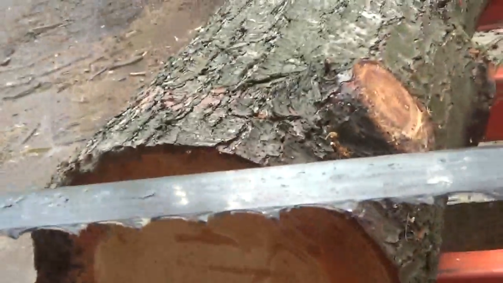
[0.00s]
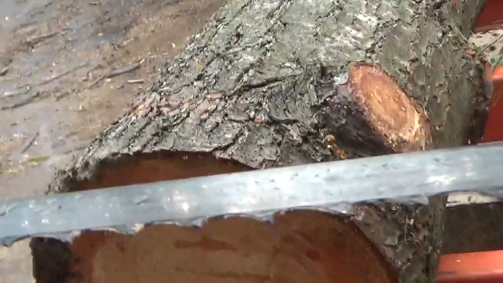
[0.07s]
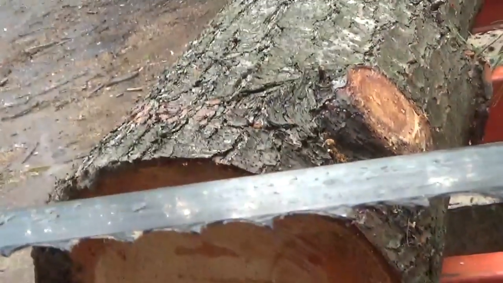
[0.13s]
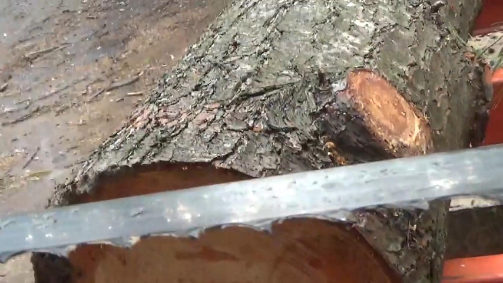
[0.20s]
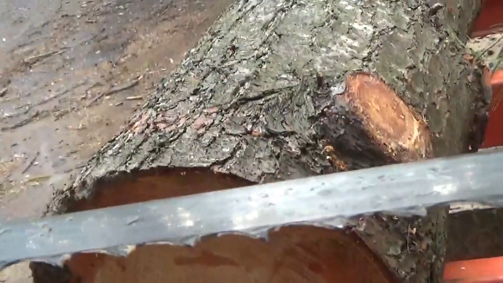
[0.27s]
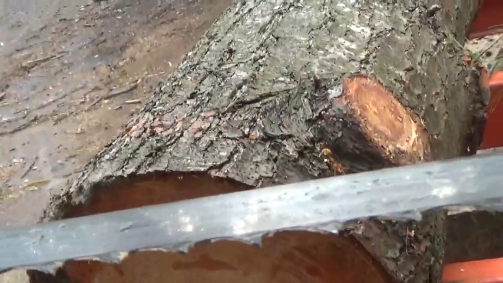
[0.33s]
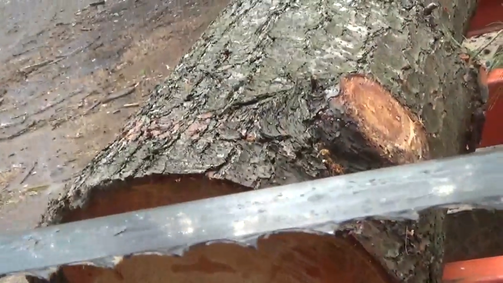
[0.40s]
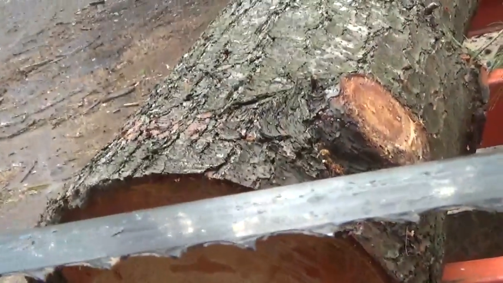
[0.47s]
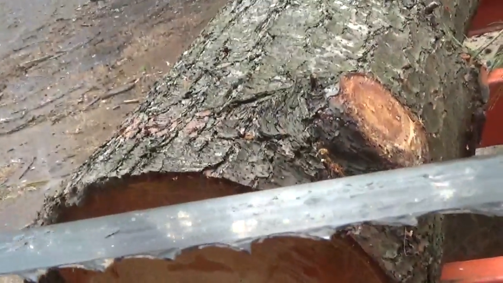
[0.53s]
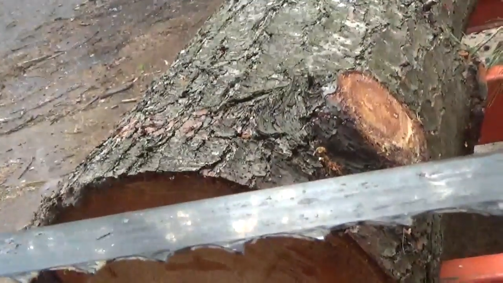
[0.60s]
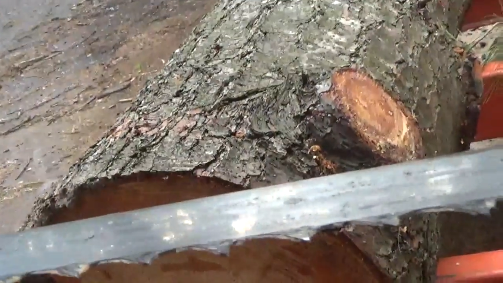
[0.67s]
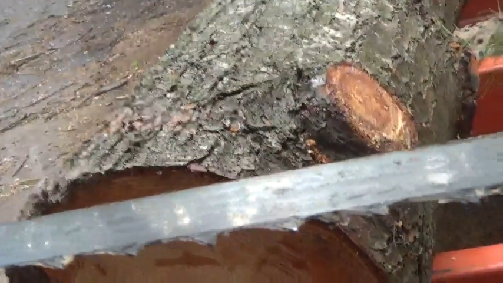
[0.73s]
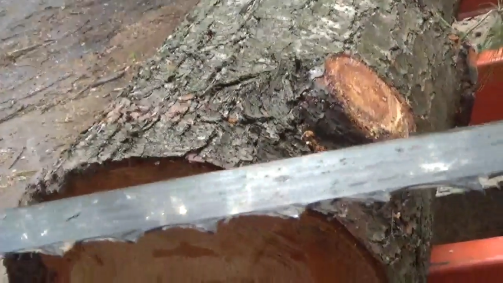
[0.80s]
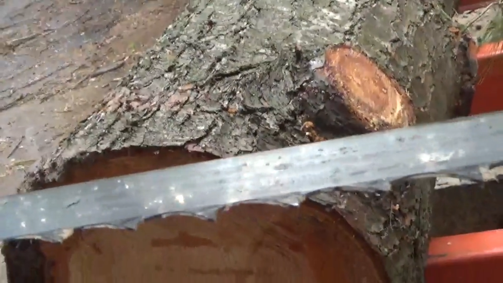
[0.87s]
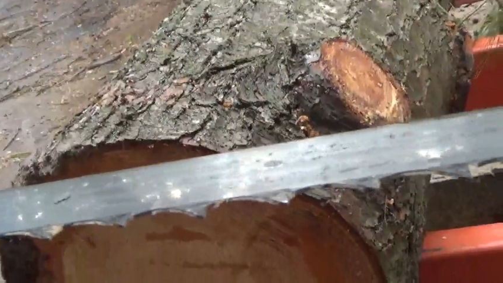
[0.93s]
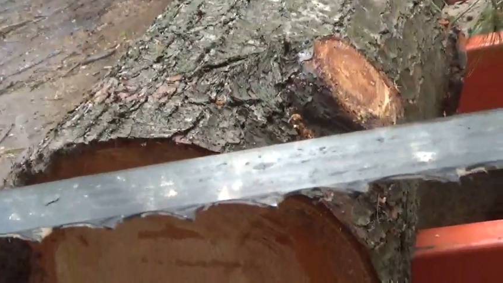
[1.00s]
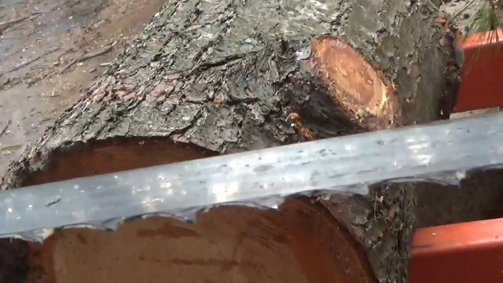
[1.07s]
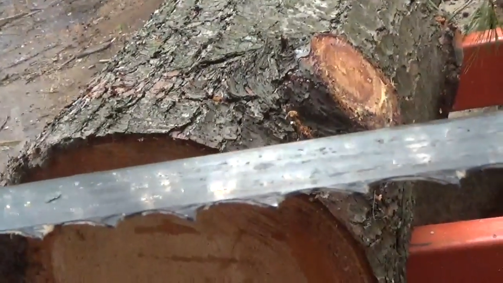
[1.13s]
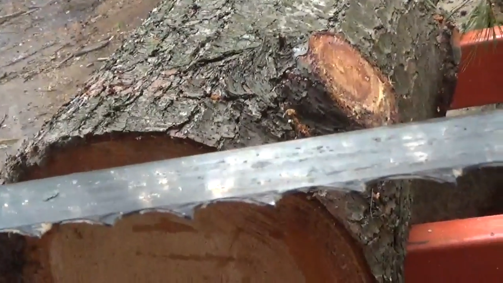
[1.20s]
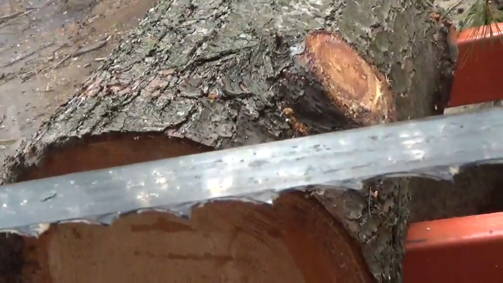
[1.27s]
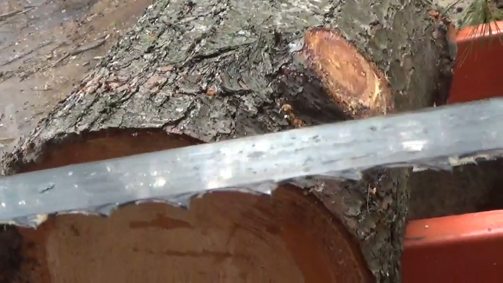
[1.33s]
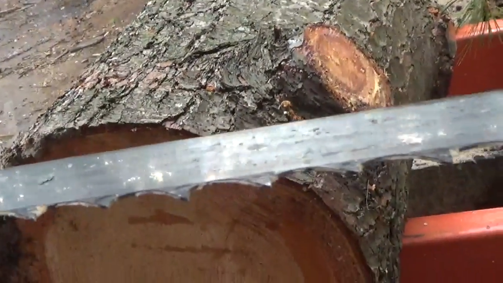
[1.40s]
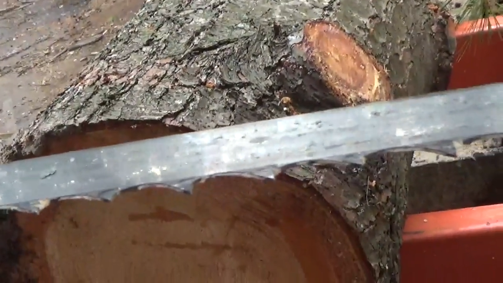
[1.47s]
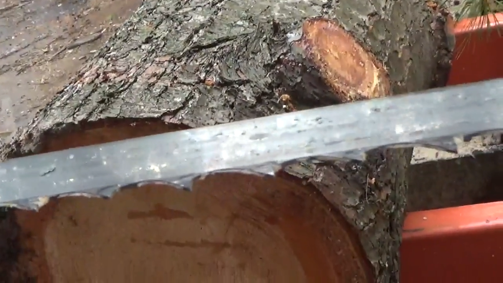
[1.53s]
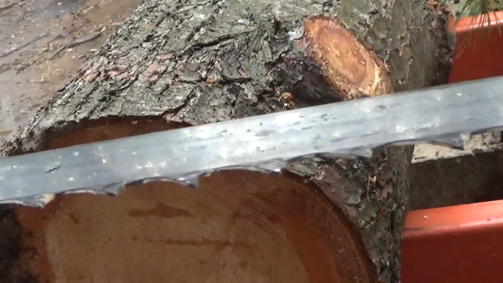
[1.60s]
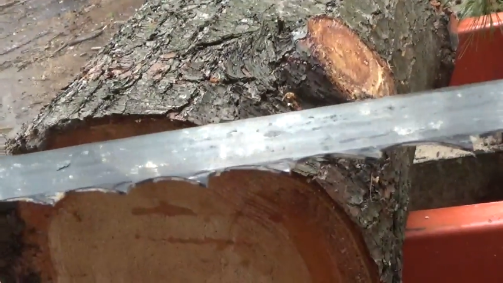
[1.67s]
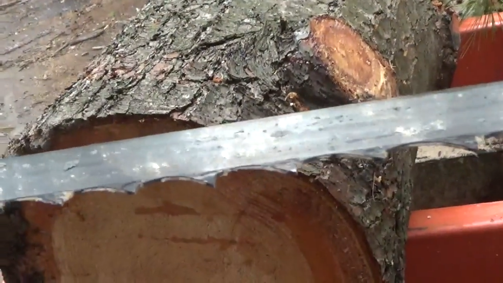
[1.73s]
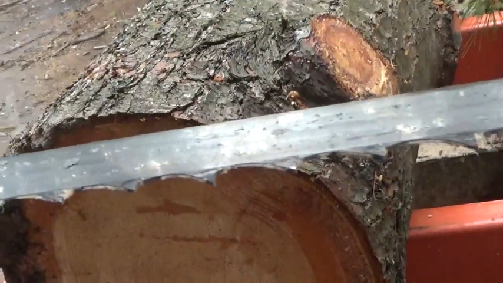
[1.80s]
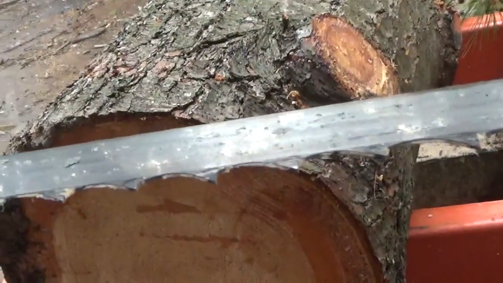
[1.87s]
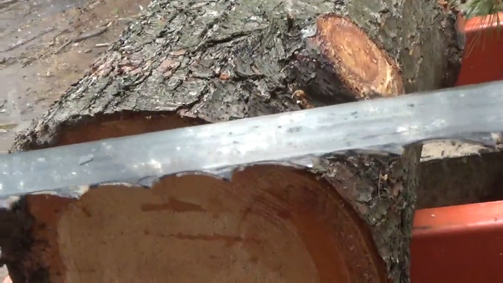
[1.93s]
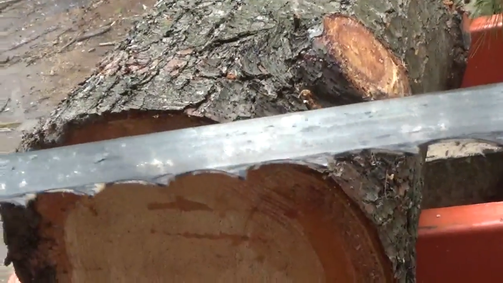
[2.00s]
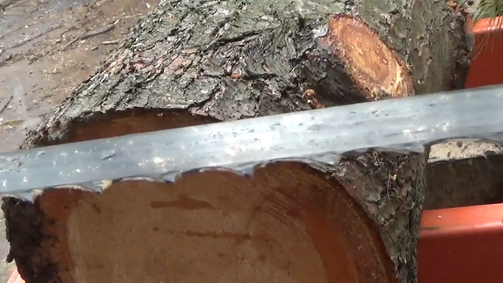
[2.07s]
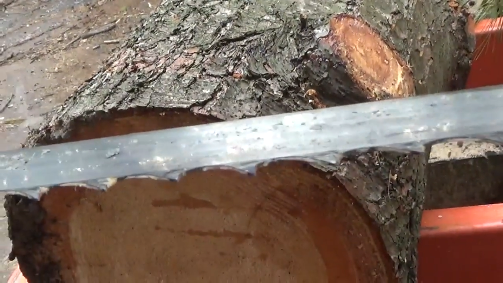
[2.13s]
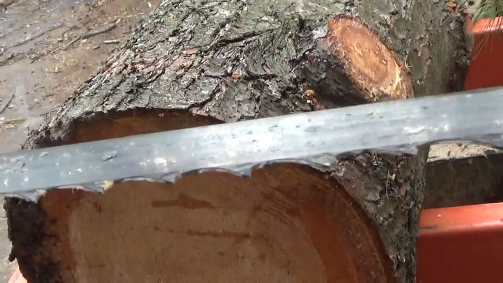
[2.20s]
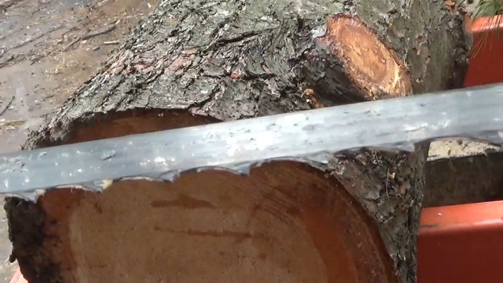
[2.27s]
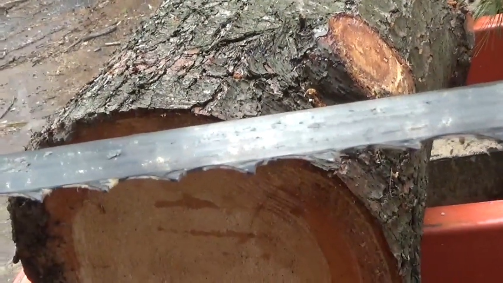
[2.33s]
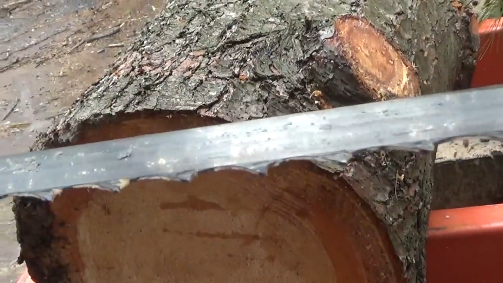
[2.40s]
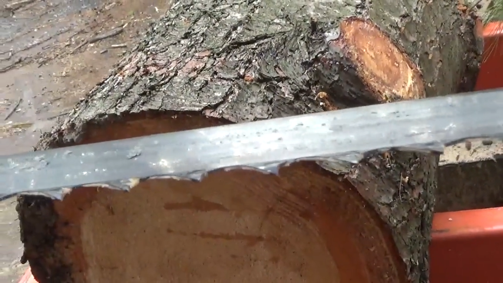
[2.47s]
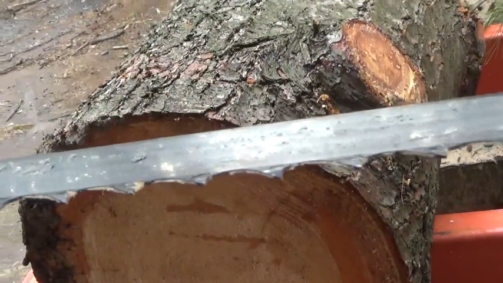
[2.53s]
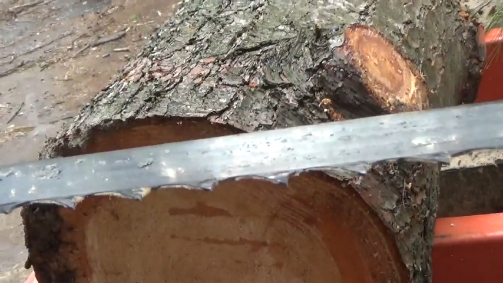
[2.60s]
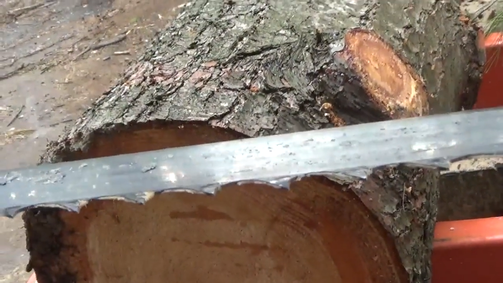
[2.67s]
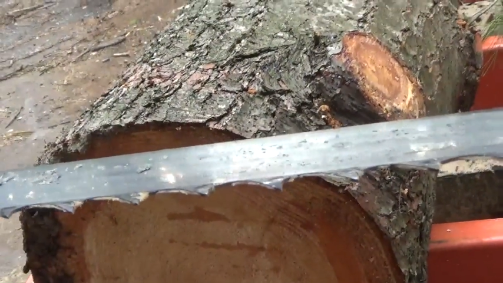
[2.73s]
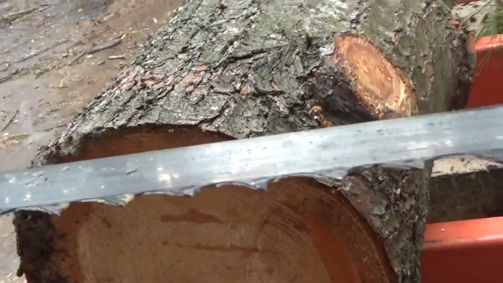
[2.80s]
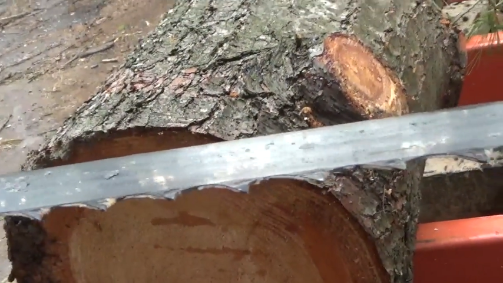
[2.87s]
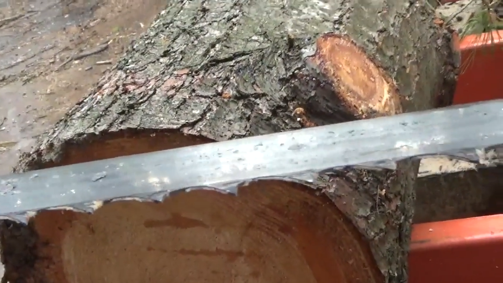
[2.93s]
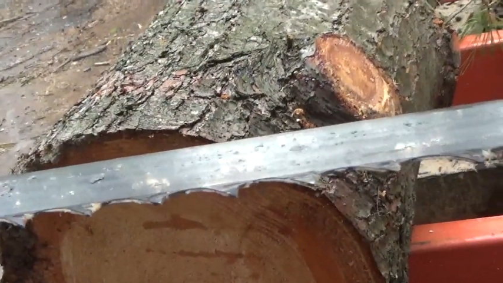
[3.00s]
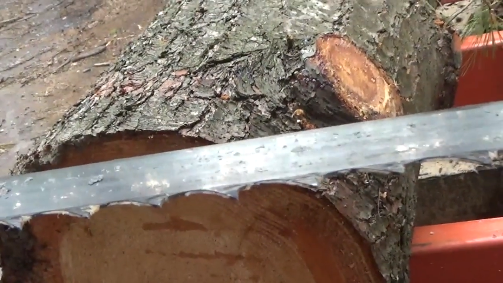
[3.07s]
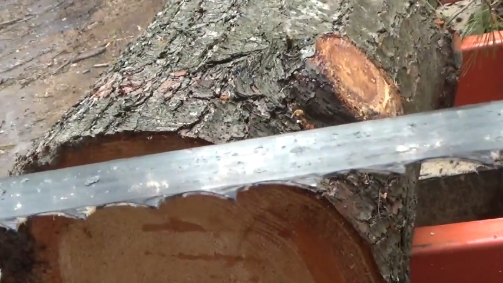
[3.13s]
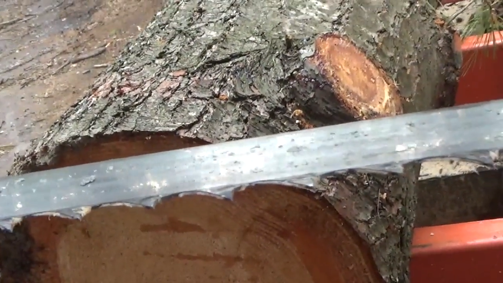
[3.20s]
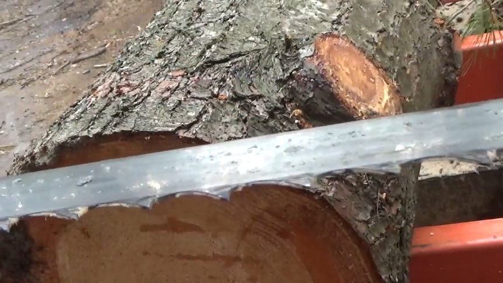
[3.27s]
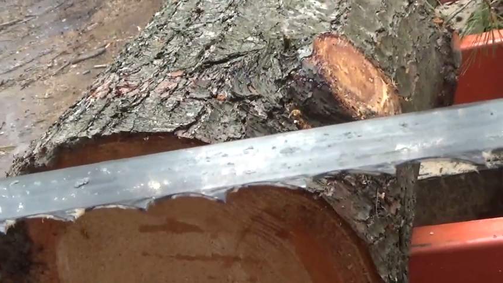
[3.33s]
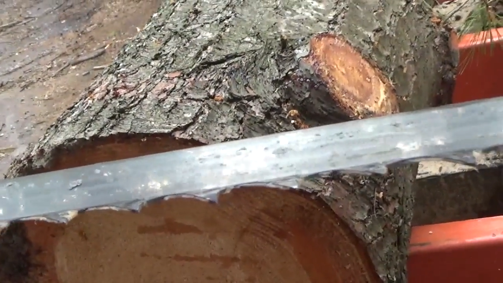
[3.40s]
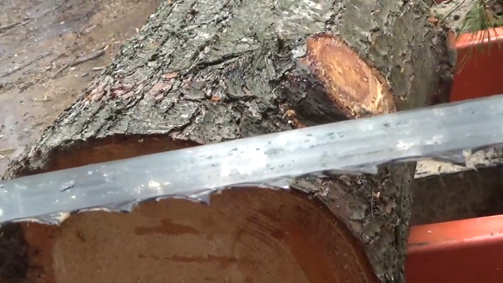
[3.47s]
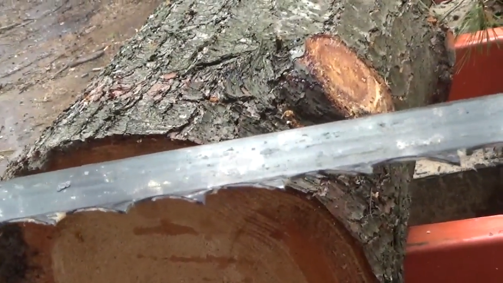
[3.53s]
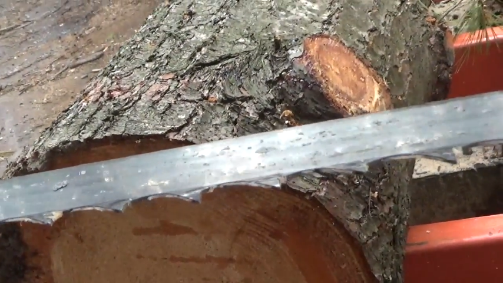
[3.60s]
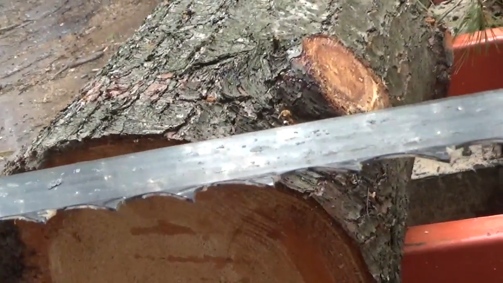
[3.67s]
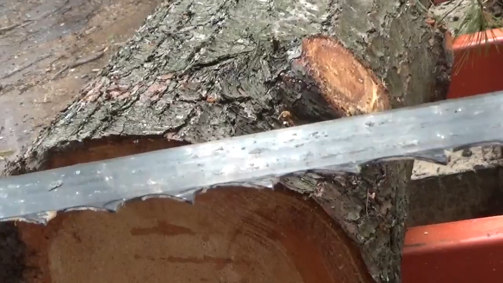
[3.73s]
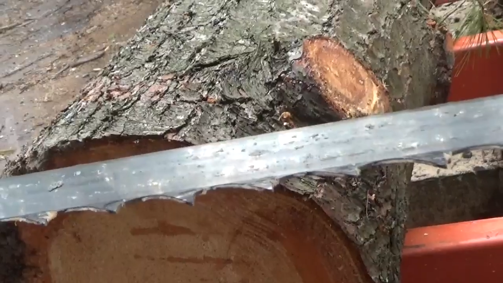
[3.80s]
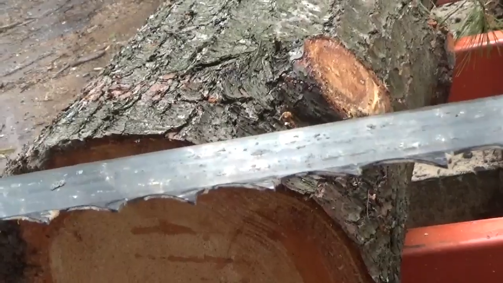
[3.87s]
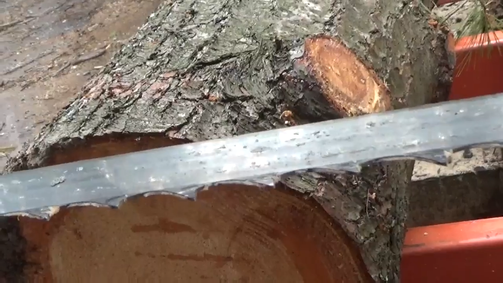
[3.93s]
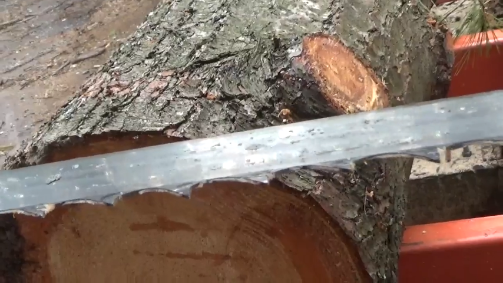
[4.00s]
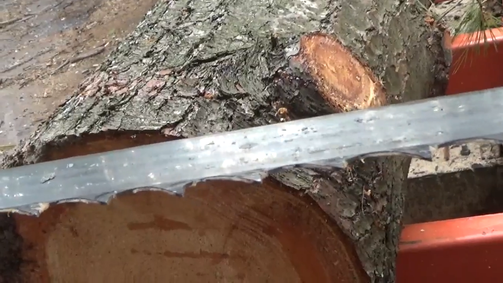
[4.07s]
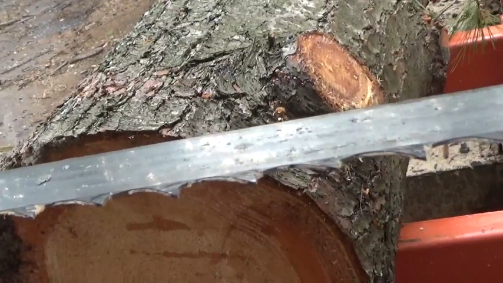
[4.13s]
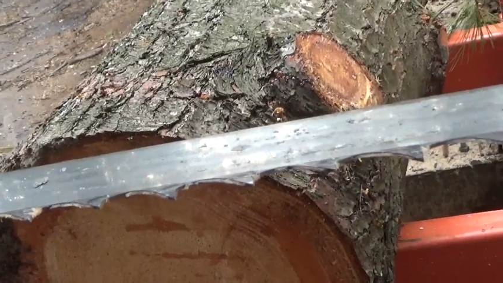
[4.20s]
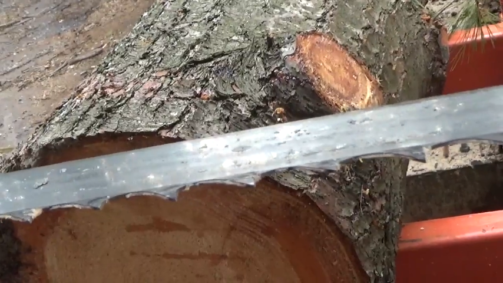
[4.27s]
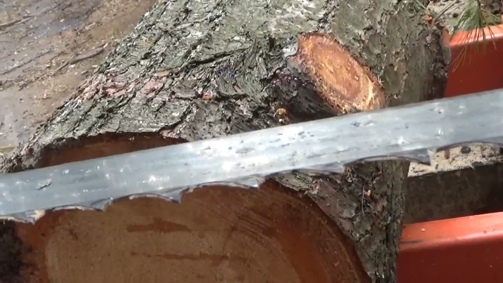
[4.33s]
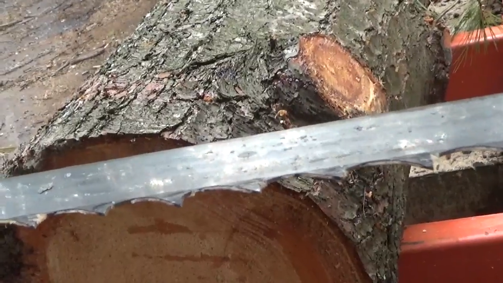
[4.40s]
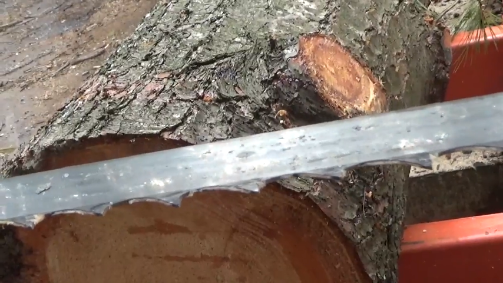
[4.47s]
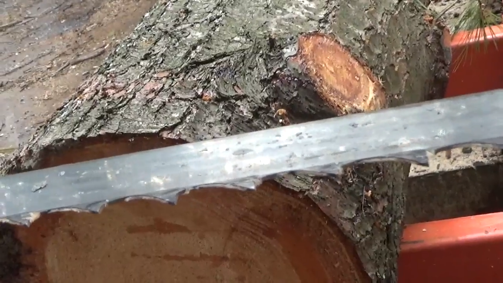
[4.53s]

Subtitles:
Nobody's mouth can be seen.